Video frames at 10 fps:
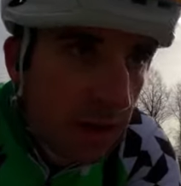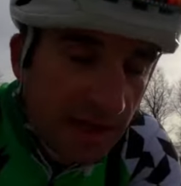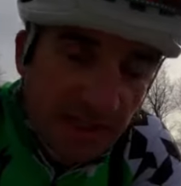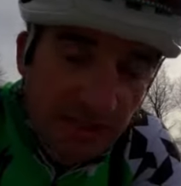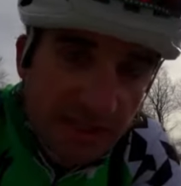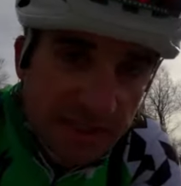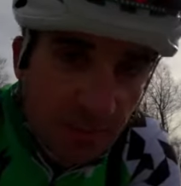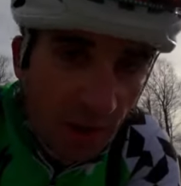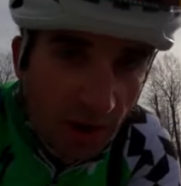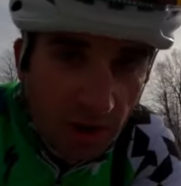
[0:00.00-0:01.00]
giving me
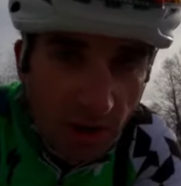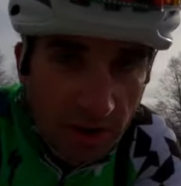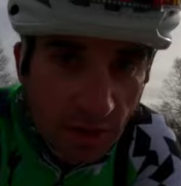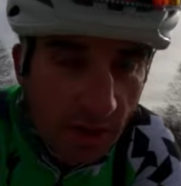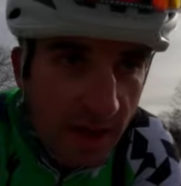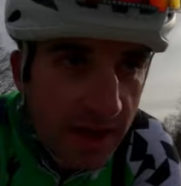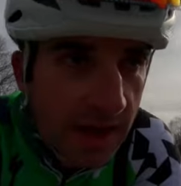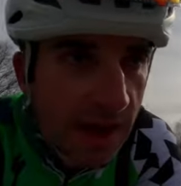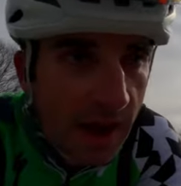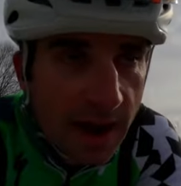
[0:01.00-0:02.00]
support along the way.
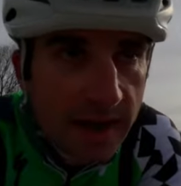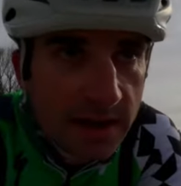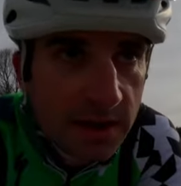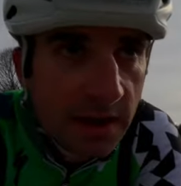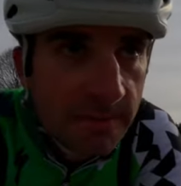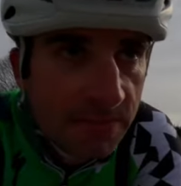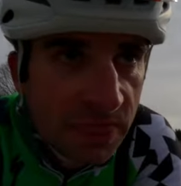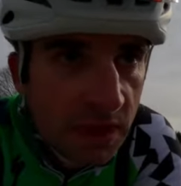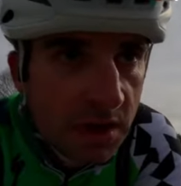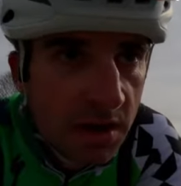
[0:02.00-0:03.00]
I
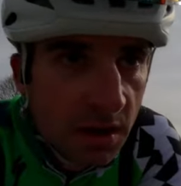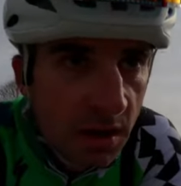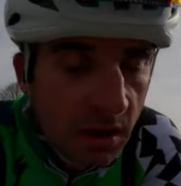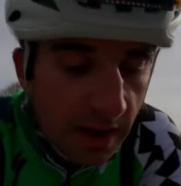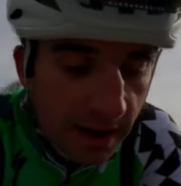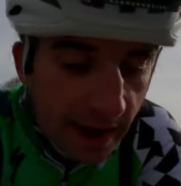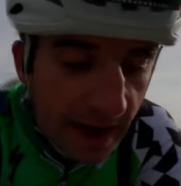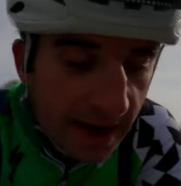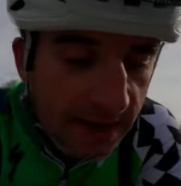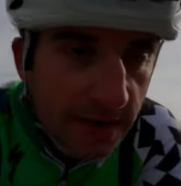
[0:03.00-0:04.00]

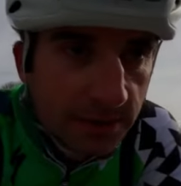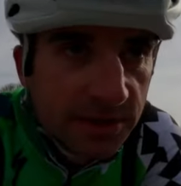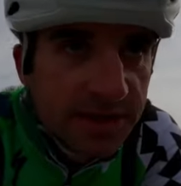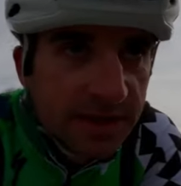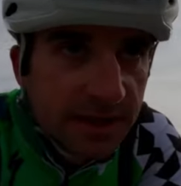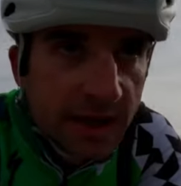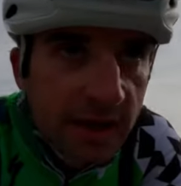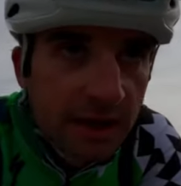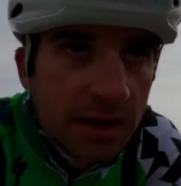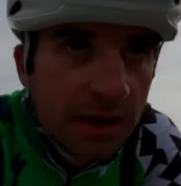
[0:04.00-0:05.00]
highly appreciate that.